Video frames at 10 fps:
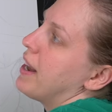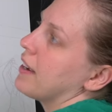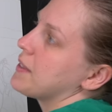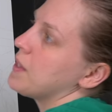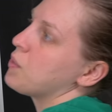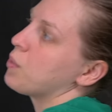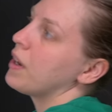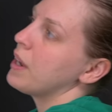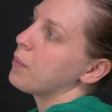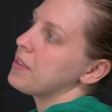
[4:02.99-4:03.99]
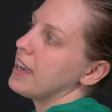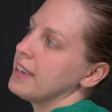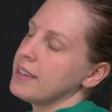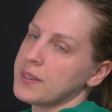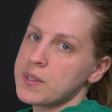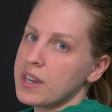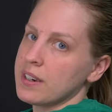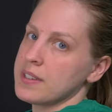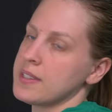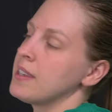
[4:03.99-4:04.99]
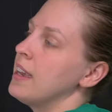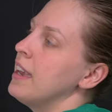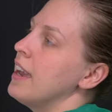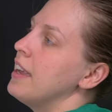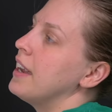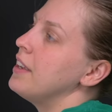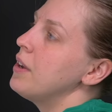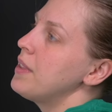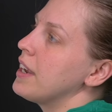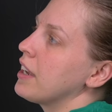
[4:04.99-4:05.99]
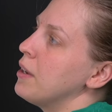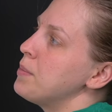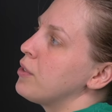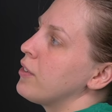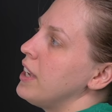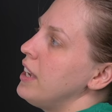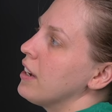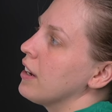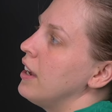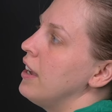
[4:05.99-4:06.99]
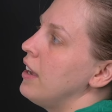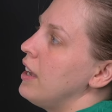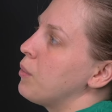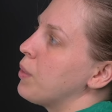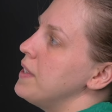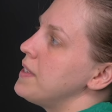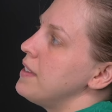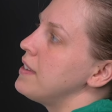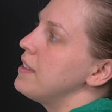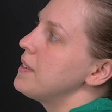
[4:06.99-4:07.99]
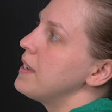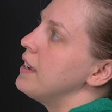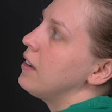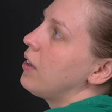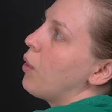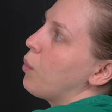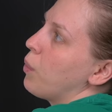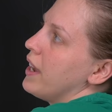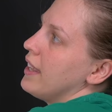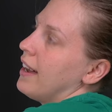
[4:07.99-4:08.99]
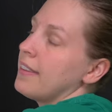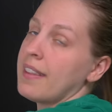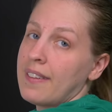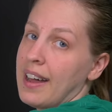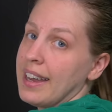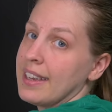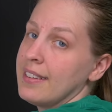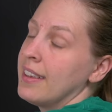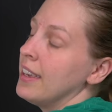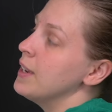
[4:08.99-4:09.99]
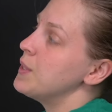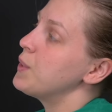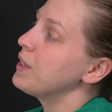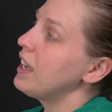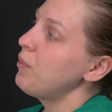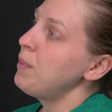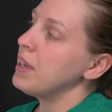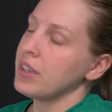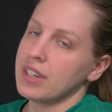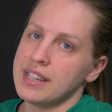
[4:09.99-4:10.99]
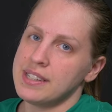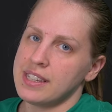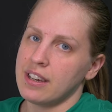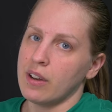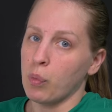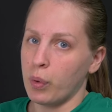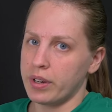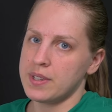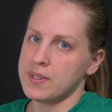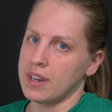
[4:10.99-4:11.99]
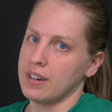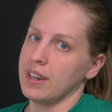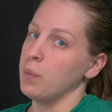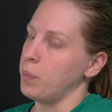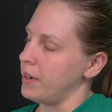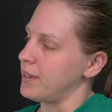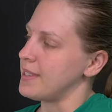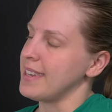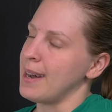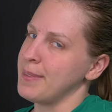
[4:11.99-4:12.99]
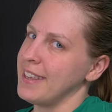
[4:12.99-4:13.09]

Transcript: box, is right where that hill starts. And I know that it comes over here and runs into this hill right on the line. So it gave me a good idea of where to start and where to stop